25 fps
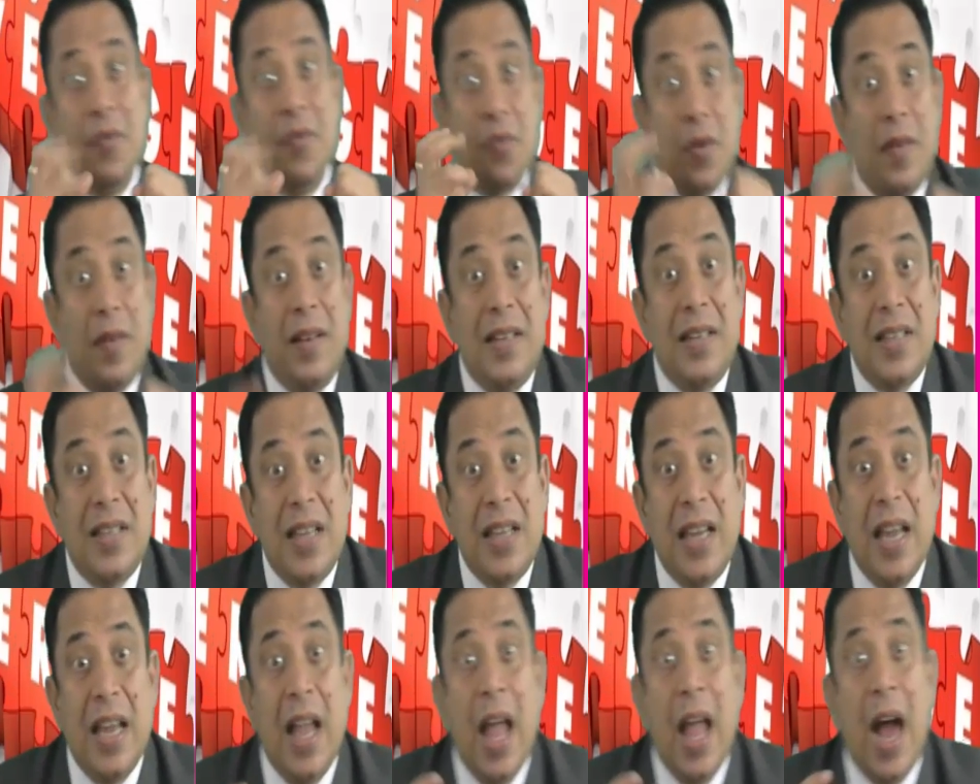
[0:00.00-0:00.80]
we will
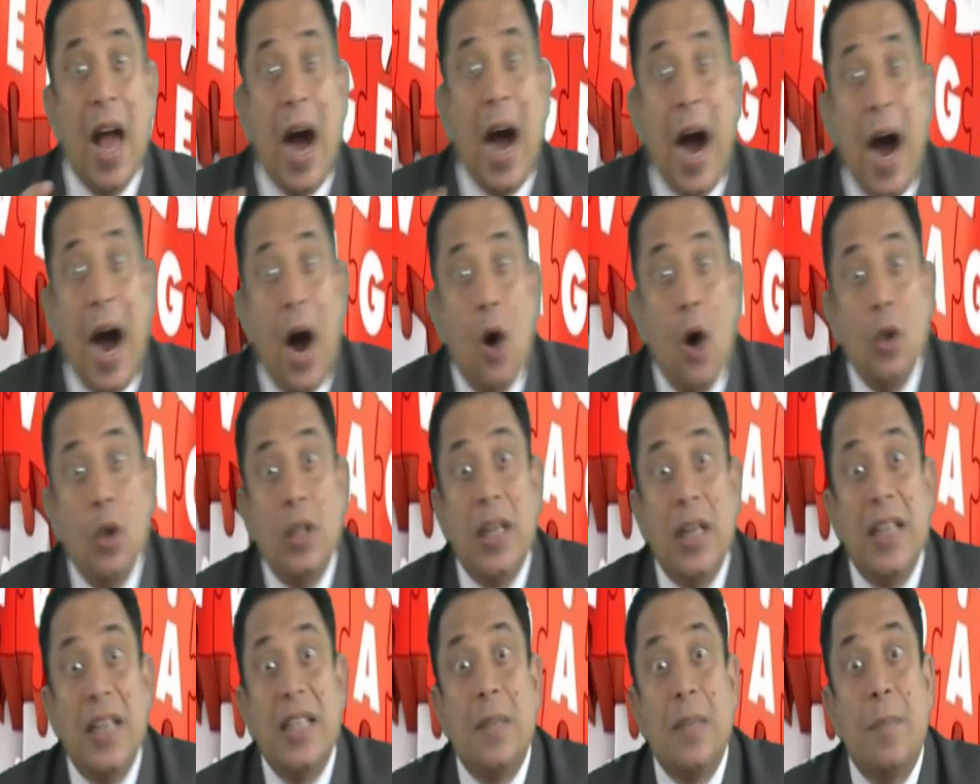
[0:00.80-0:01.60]
see how
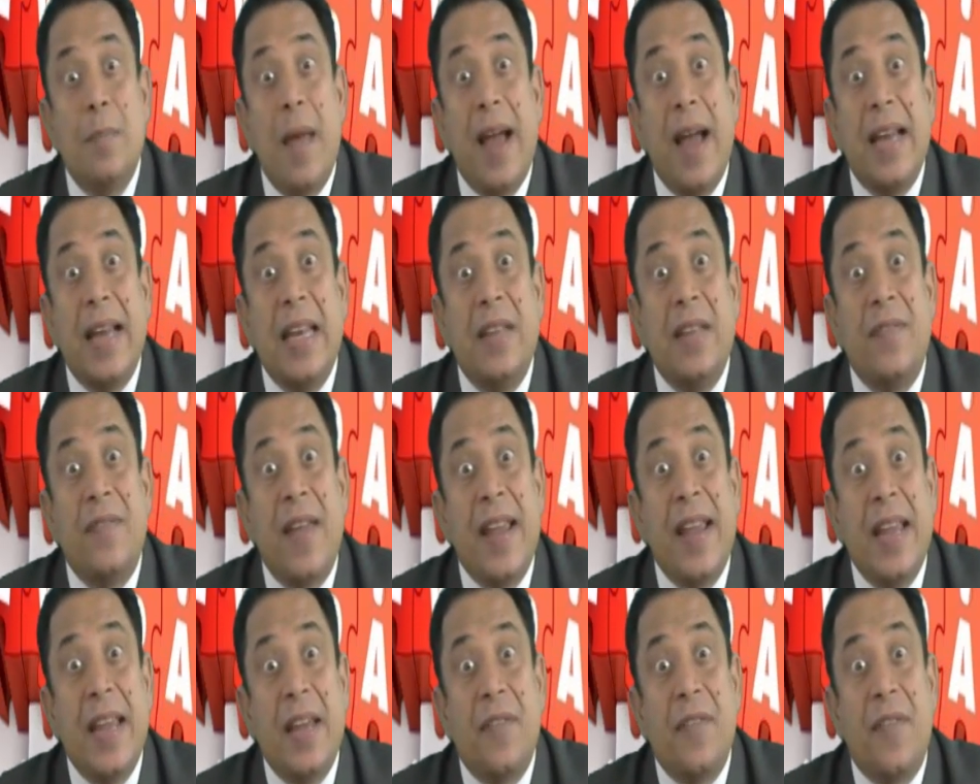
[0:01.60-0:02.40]
there is a
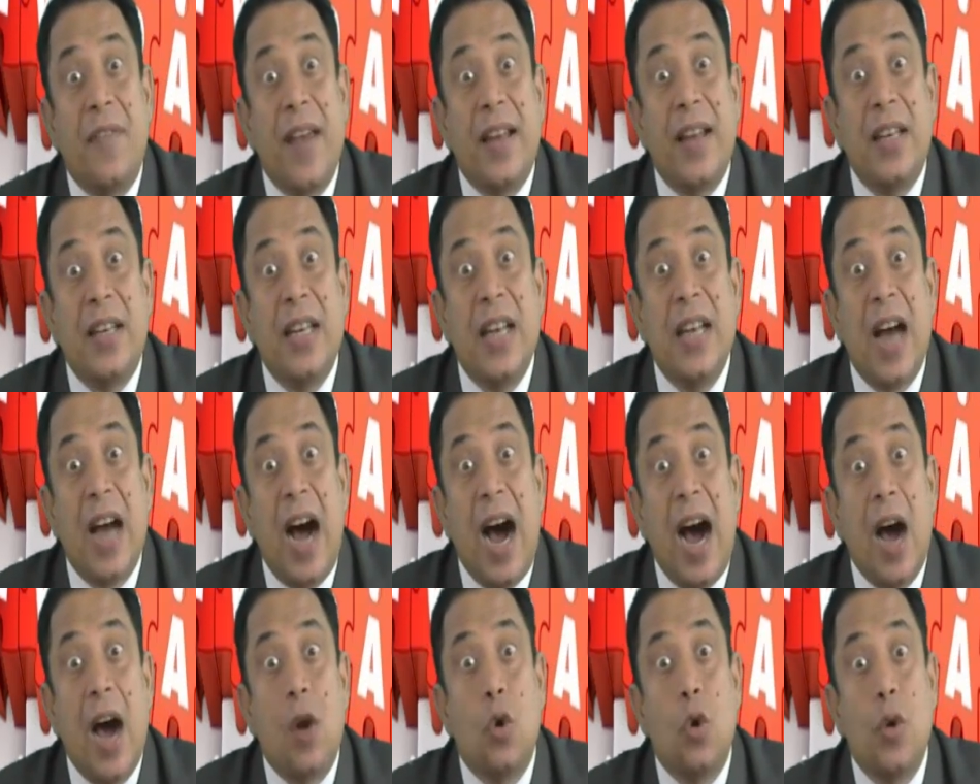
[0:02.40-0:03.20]
magnifying effect in
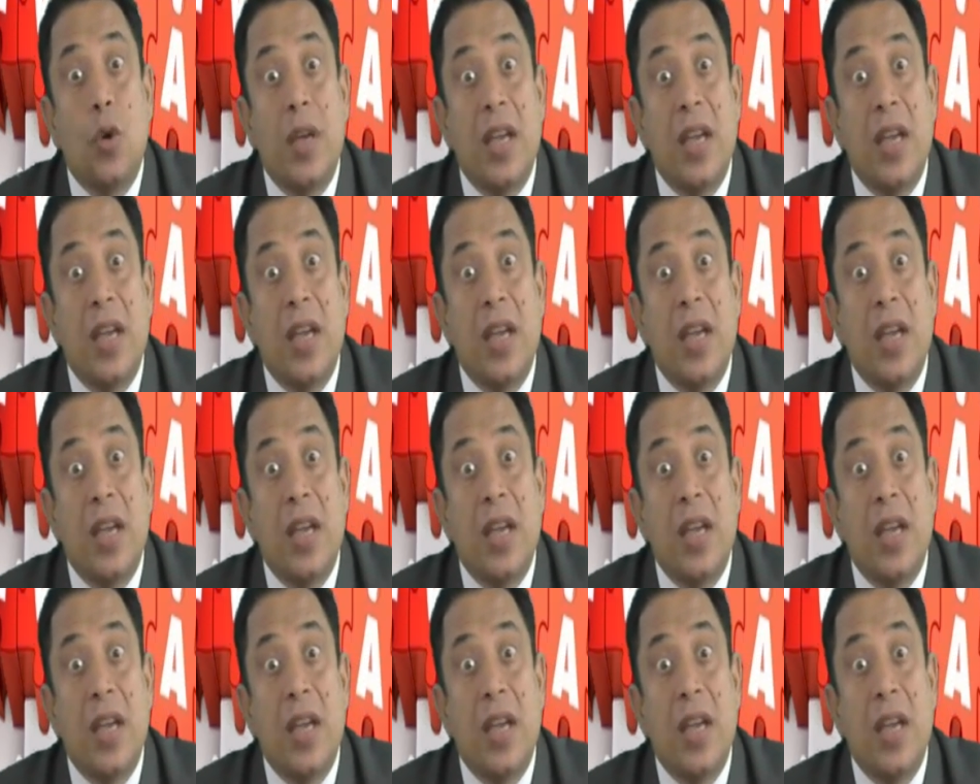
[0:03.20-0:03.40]
ROE.